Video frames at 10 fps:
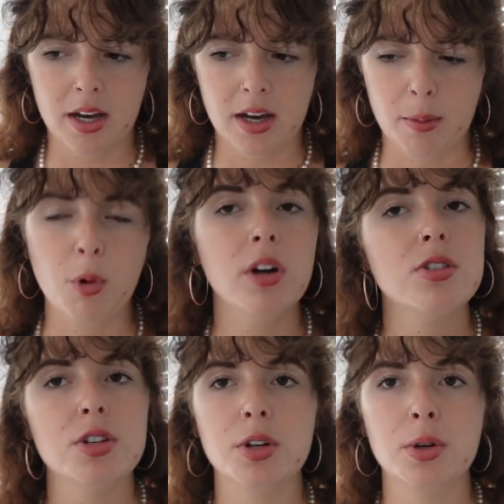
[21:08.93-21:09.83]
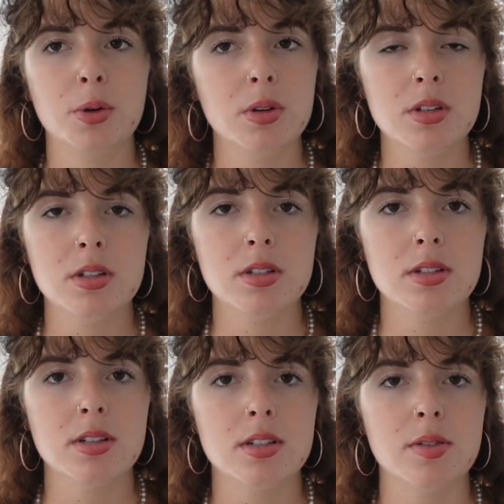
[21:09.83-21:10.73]
I want you
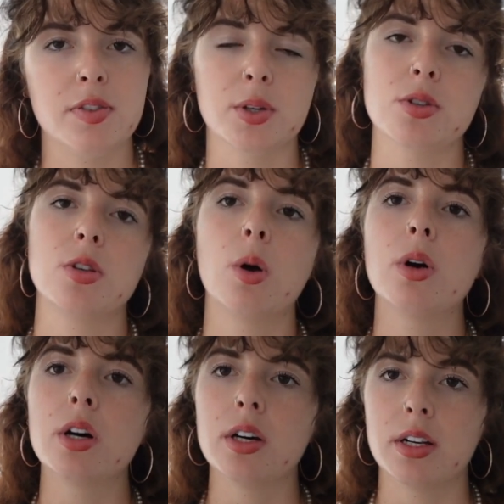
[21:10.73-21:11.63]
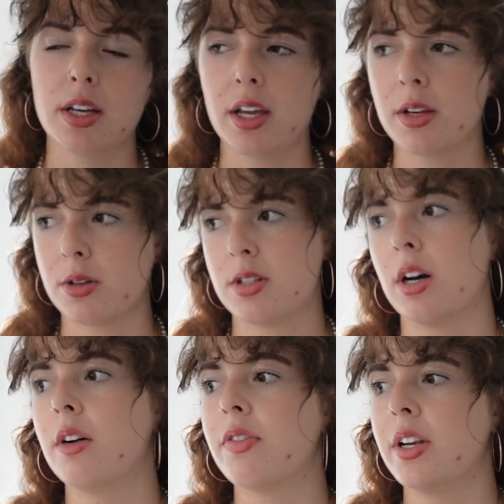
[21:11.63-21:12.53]
to feel so good in
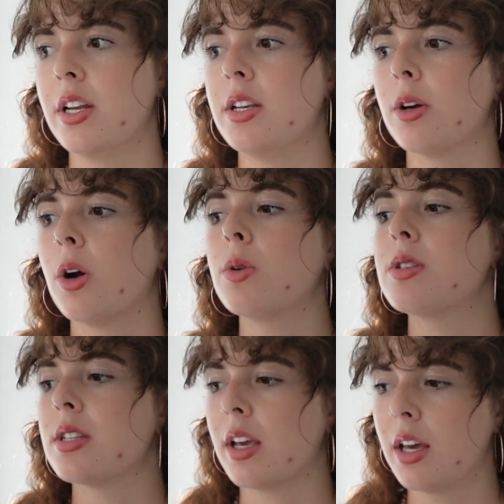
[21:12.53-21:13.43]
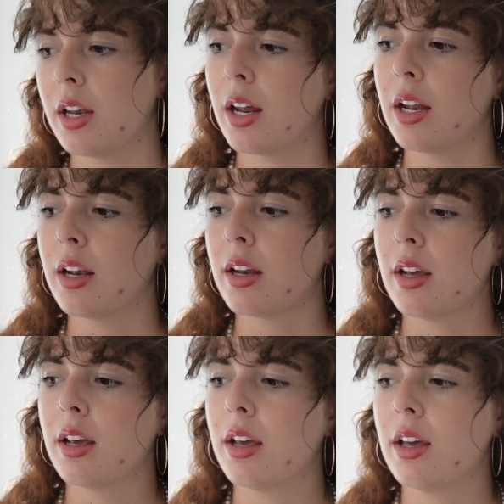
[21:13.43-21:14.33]
yourself and in your own skin. And
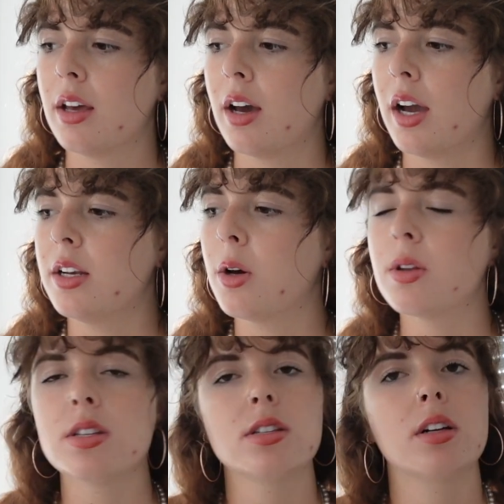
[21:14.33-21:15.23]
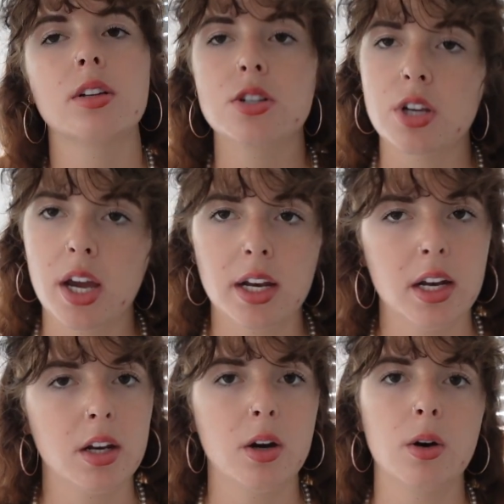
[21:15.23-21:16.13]
I know this is a cliche, and I
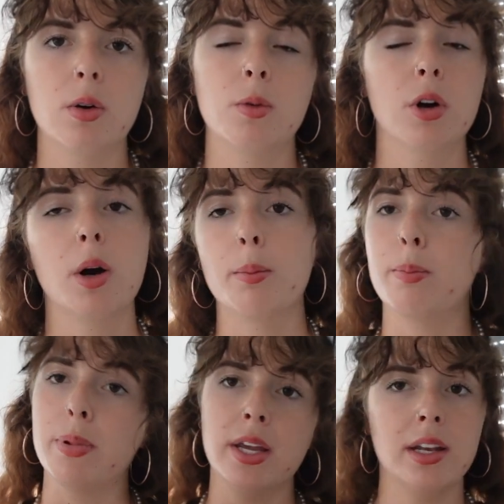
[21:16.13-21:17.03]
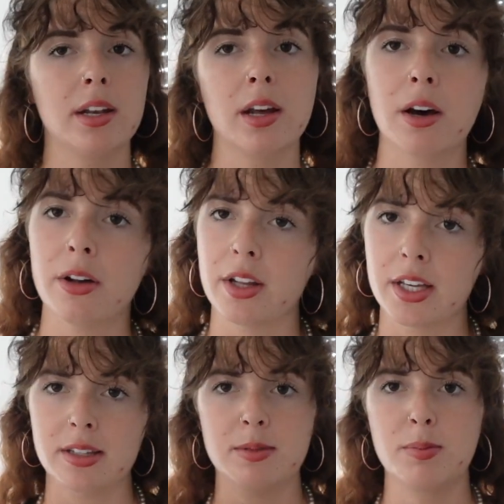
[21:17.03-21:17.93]
know we're all beaten
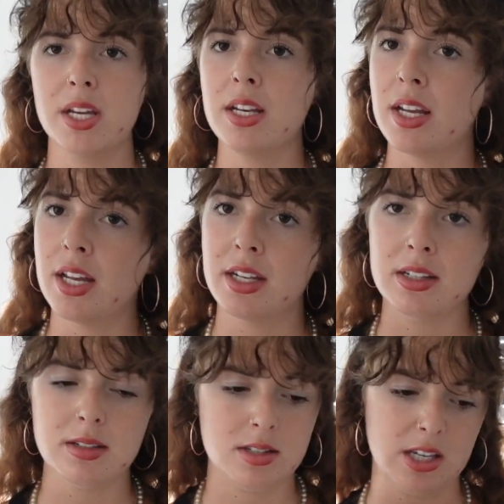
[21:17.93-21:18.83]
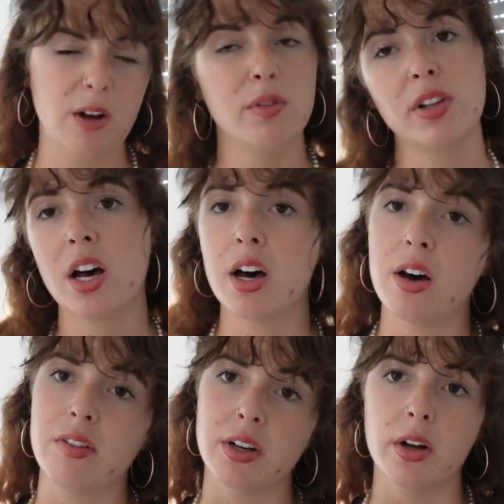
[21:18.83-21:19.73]
in
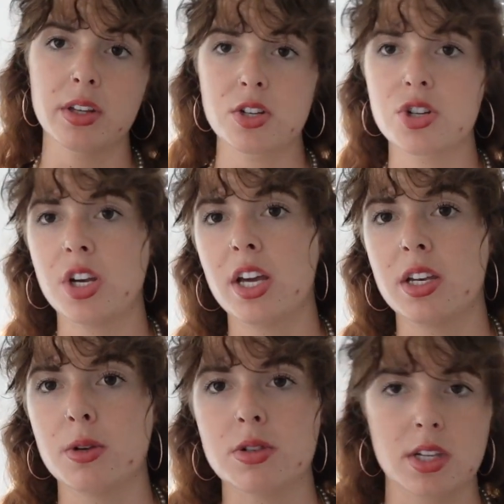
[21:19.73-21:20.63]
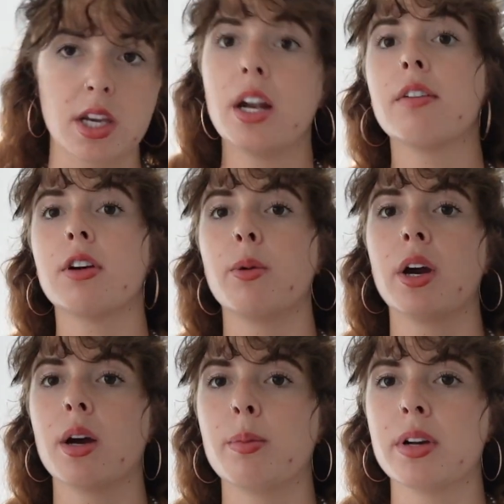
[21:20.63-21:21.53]
self-love and all this shit, and you see it
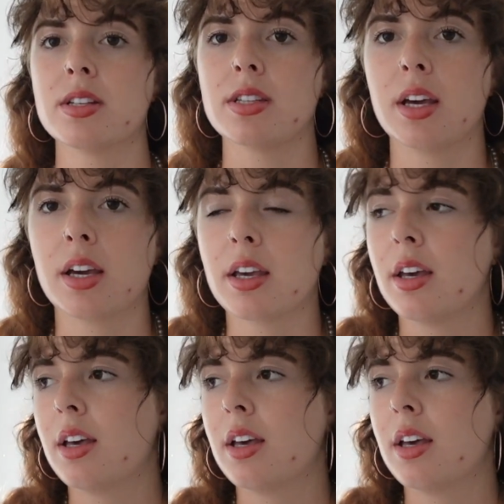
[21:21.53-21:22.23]
everywhere, but it's like,